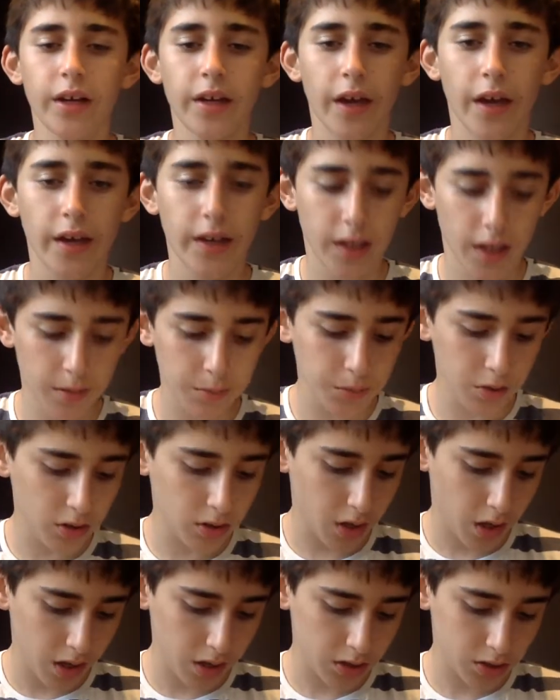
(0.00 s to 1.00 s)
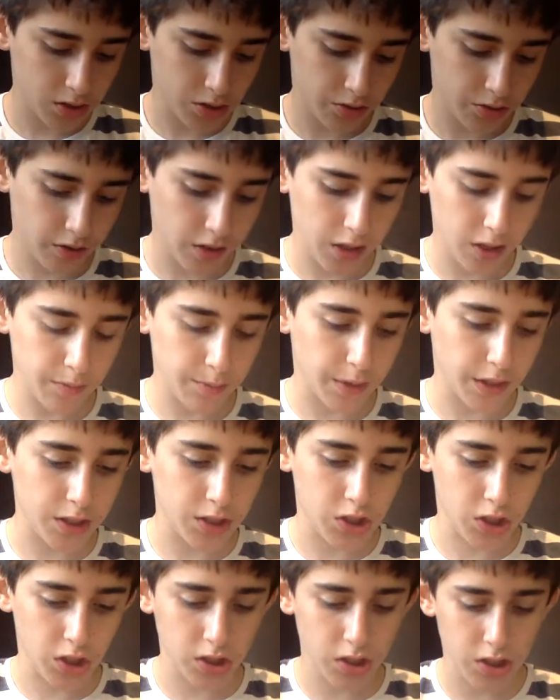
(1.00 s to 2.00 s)
A. Kimmel, illustrated by
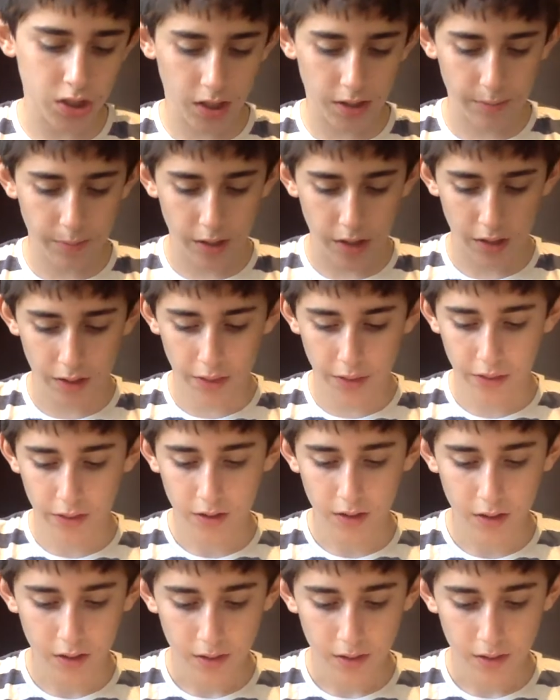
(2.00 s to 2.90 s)
John J. Math.